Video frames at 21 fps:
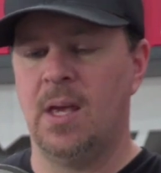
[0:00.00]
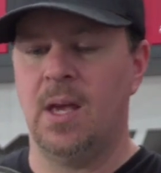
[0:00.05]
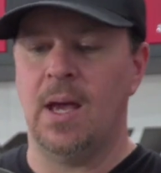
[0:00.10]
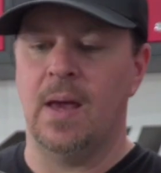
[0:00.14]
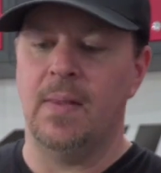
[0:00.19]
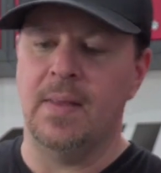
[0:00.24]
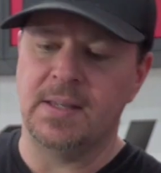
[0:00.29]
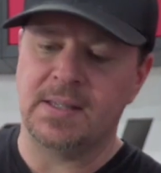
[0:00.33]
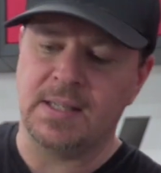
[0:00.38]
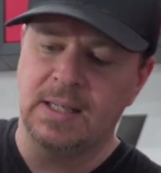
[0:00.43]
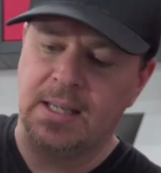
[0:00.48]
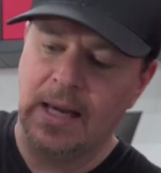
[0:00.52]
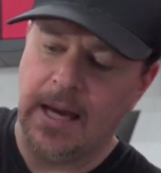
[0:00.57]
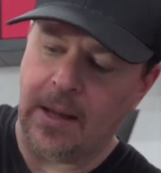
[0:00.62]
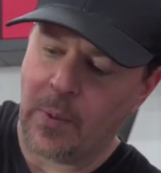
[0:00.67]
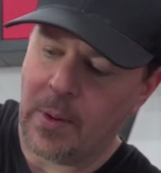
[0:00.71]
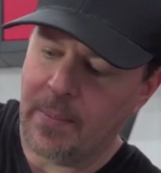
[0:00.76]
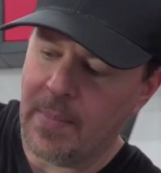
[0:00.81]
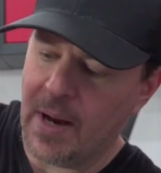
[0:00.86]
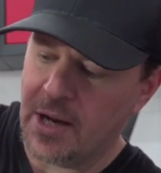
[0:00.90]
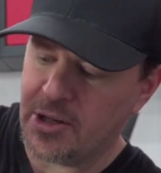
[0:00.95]
And this, again,
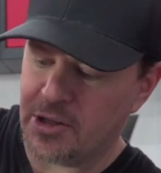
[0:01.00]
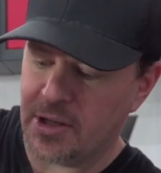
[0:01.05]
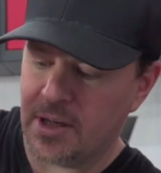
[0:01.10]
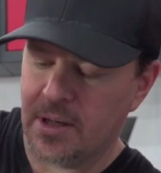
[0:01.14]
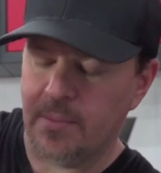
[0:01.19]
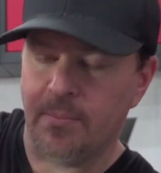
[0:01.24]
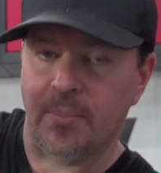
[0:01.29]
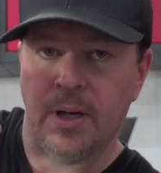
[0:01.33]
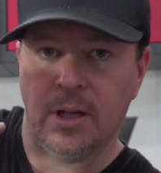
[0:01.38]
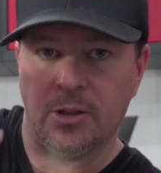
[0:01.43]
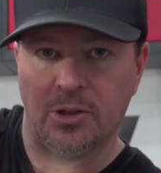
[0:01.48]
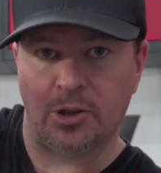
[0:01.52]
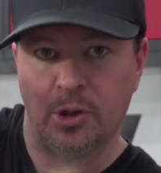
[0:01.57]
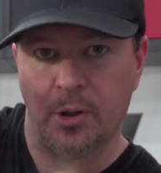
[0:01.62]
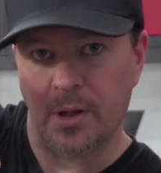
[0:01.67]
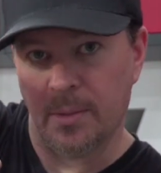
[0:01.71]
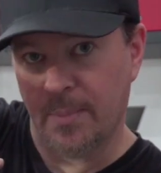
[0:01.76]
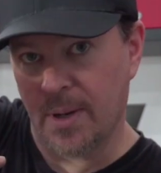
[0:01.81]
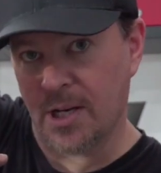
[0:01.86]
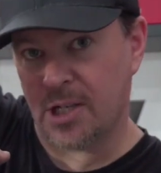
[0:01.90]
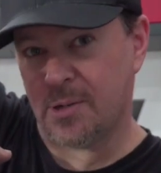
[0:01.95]
we measured it, but I'll show you
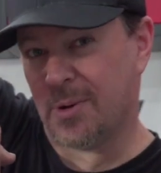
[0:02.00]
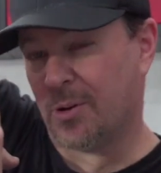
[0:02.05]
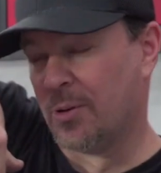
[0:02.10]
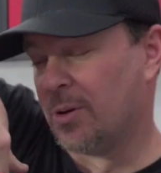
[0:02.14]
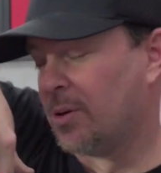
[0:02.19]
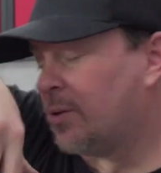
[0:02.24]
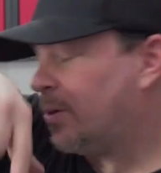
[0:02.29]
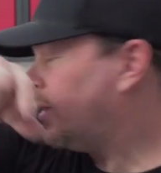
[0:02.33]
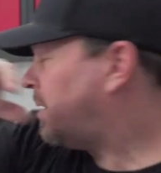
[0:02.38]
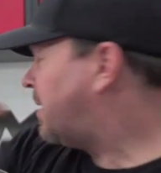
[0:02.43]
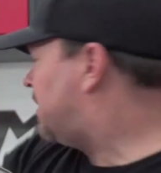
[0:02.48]
the measurement real quick.